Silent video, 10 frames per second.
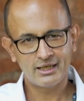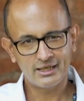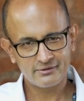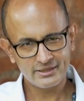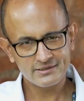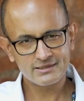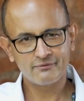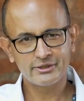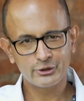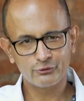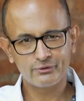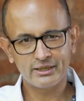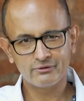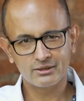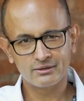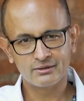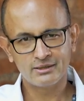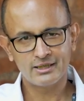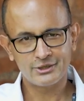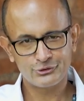and rediscovering your flavor
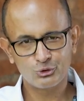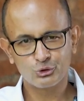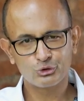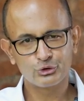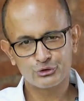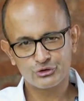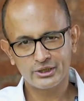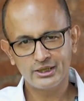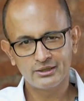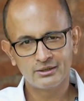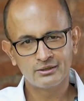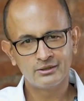as you go through your journey,